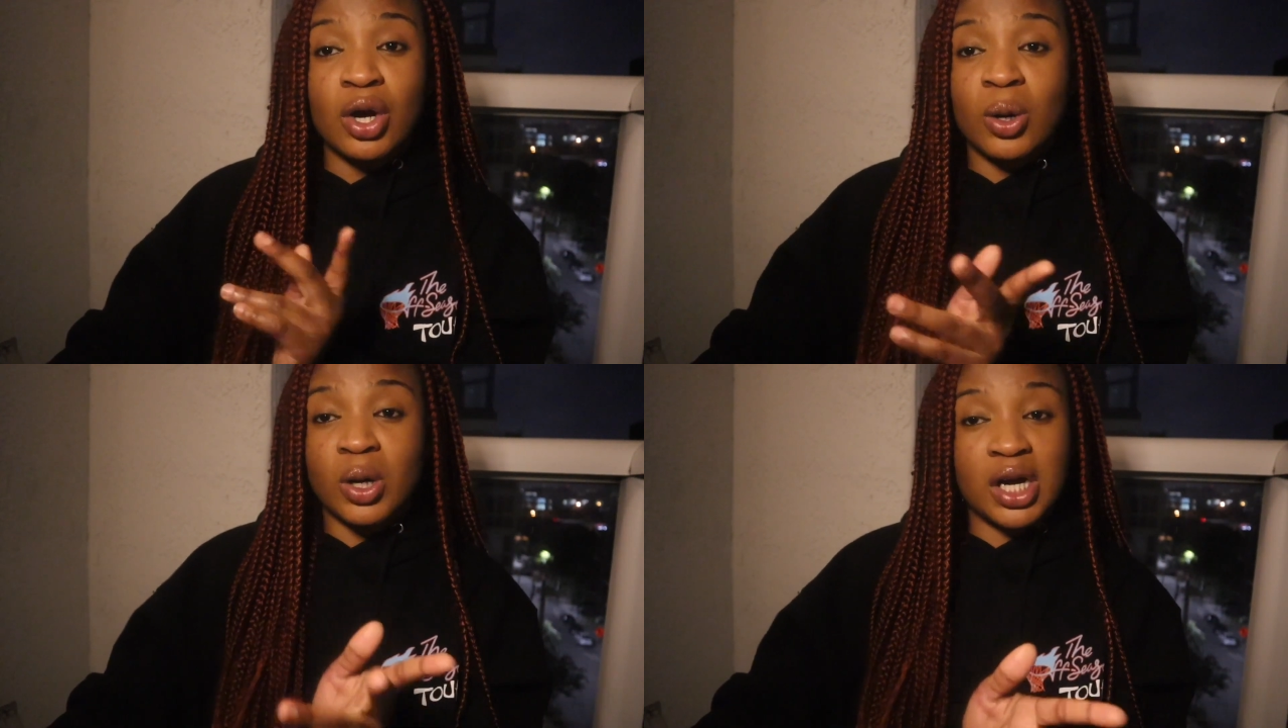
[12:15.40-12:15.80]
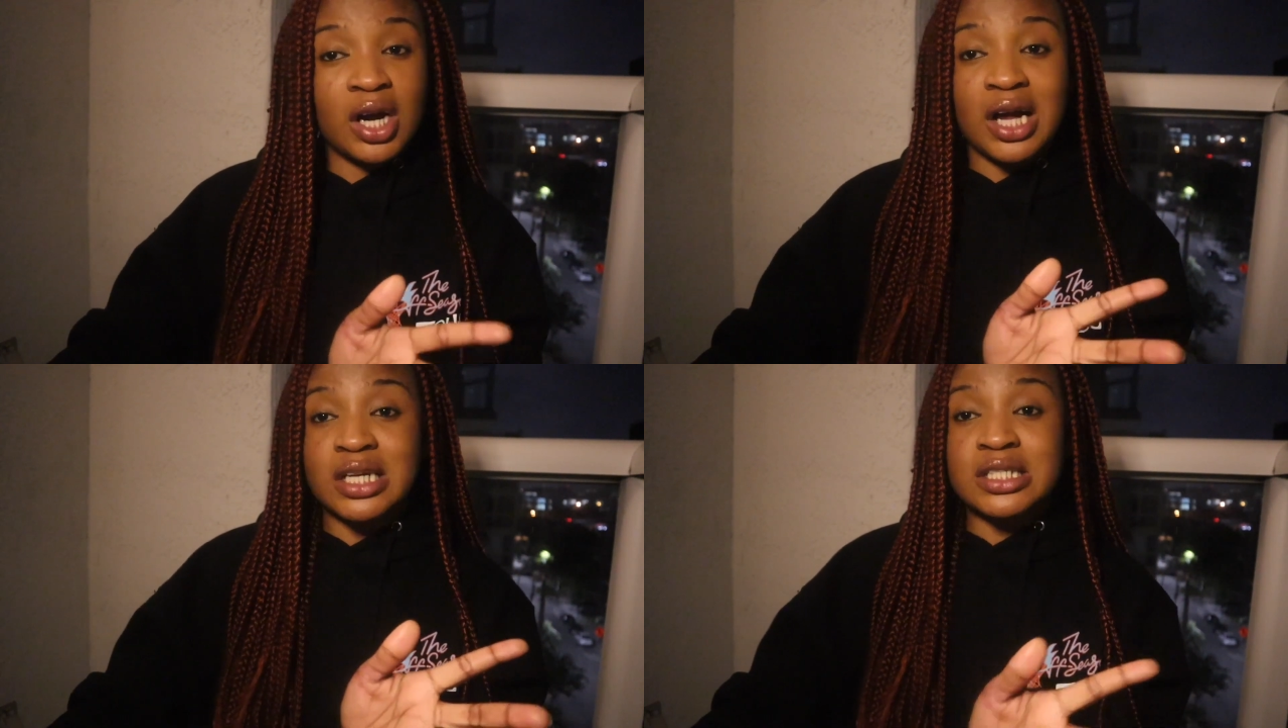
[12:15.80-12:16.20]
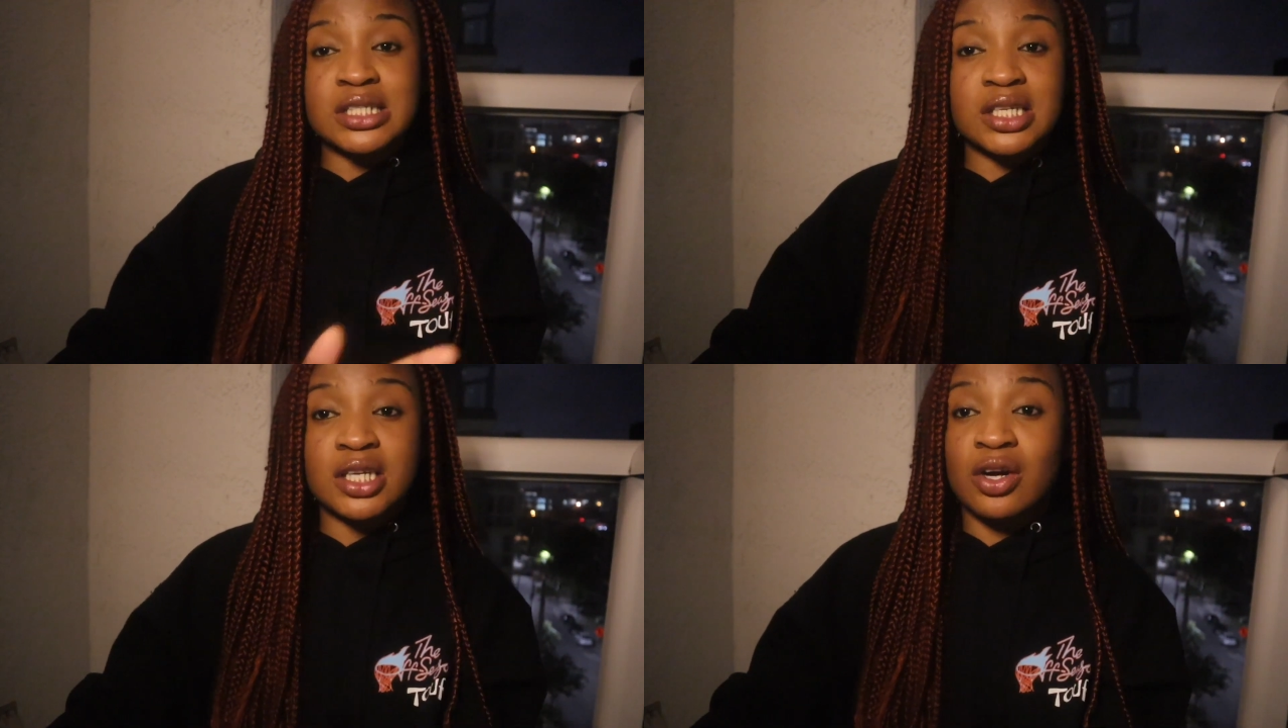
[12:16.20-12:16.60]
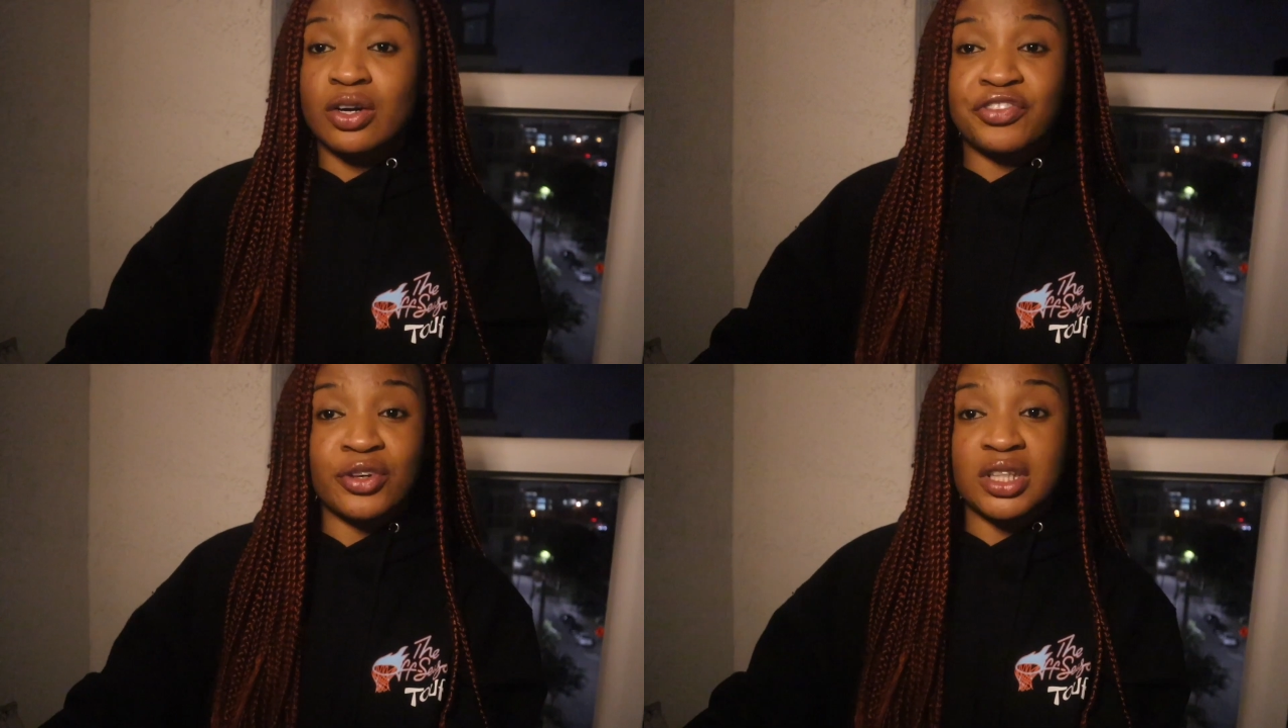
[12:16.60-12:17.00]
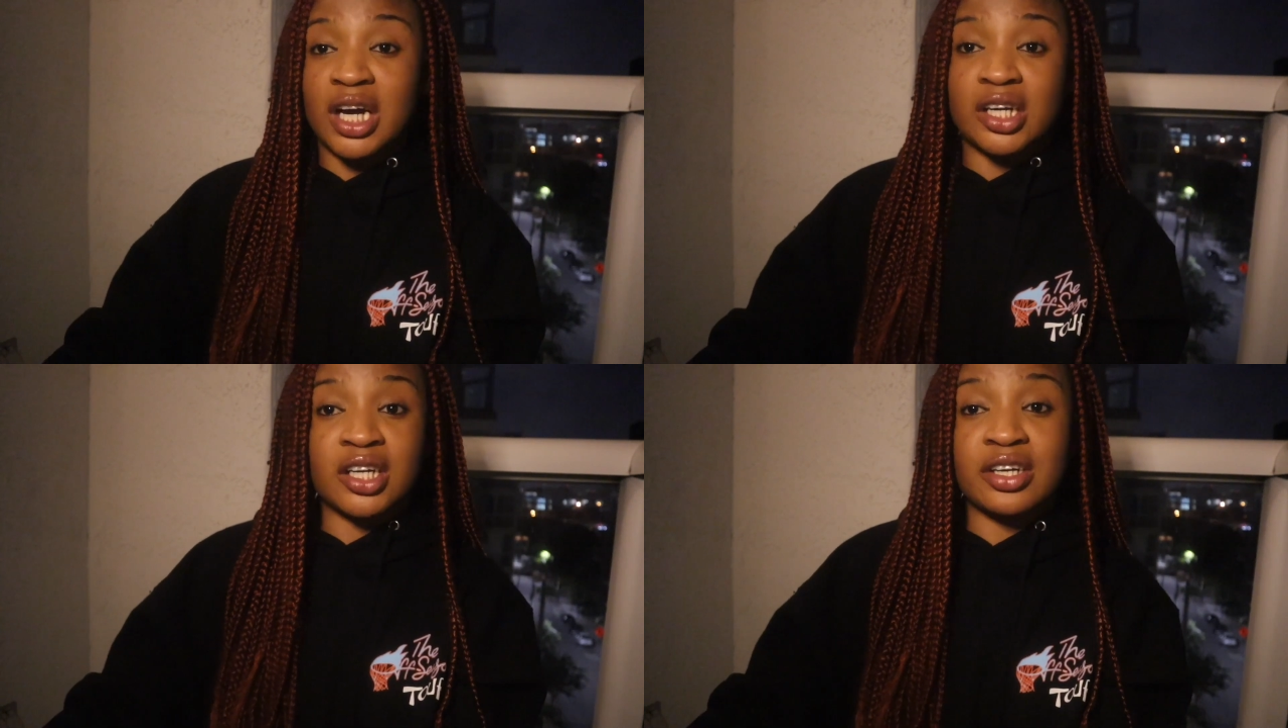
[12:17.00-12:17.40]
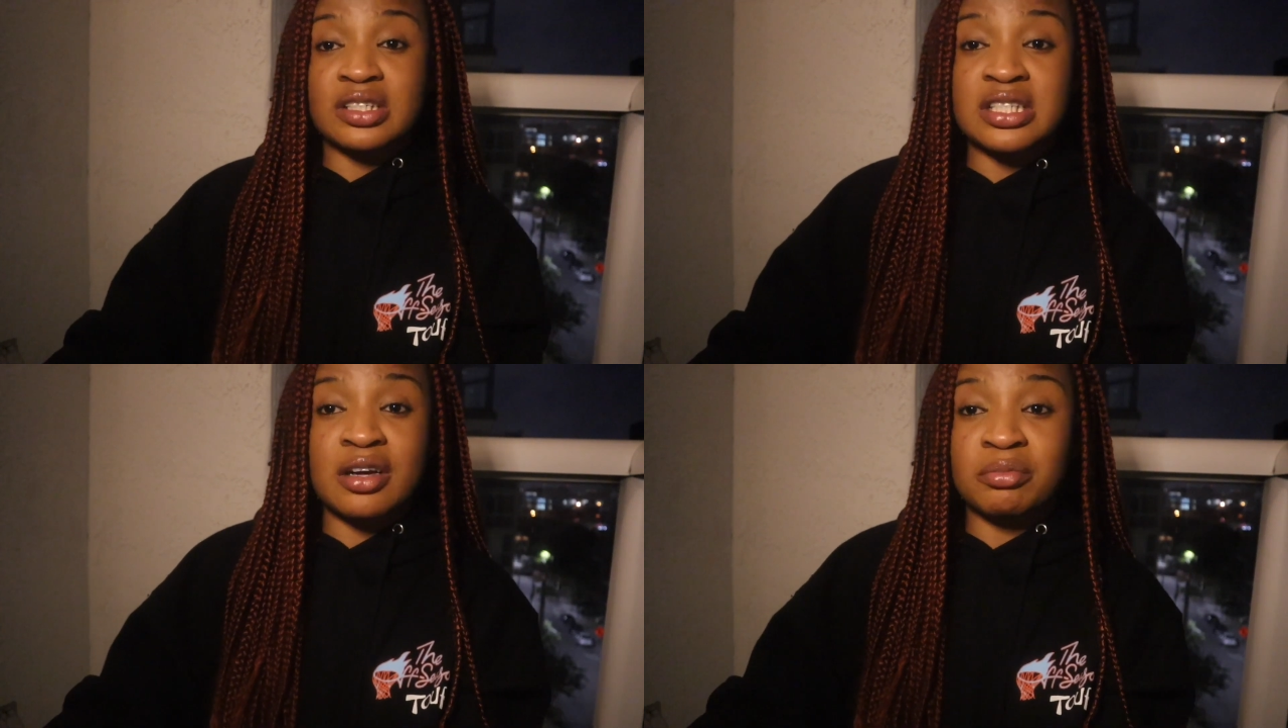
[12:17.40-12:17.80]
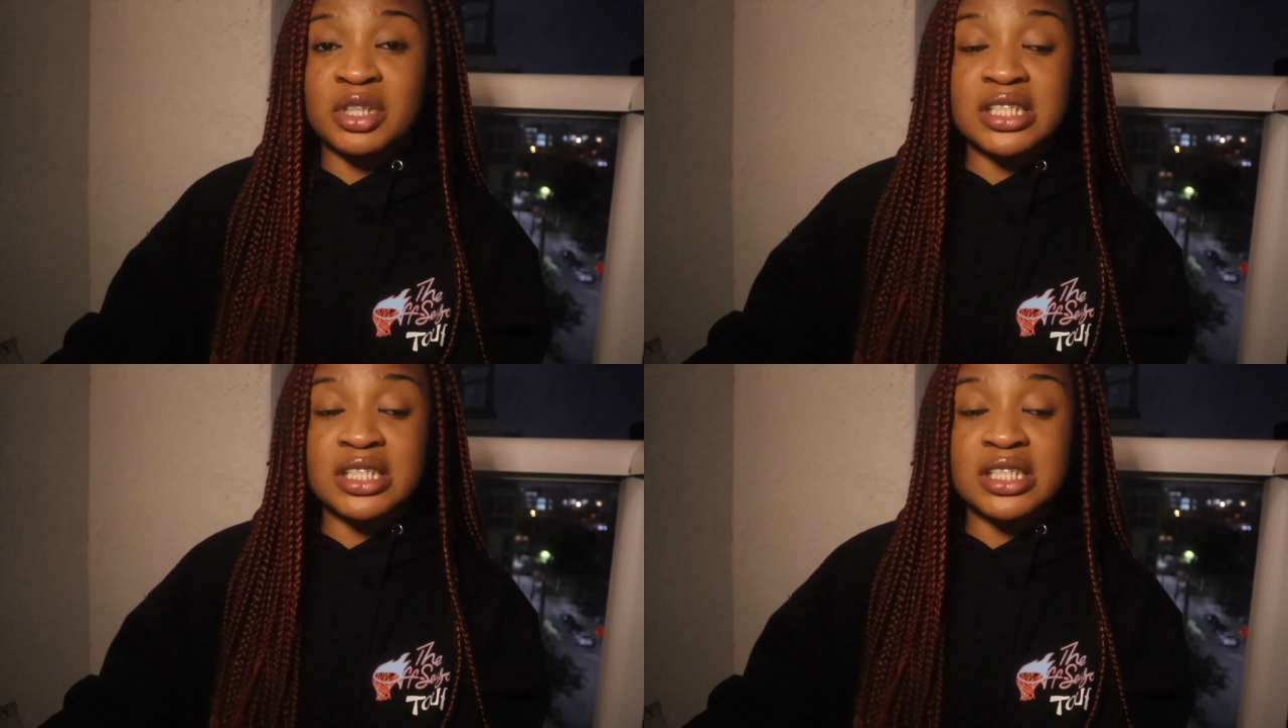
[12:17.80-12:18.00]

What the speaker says: or honestly go to Fort Lauderdale or something,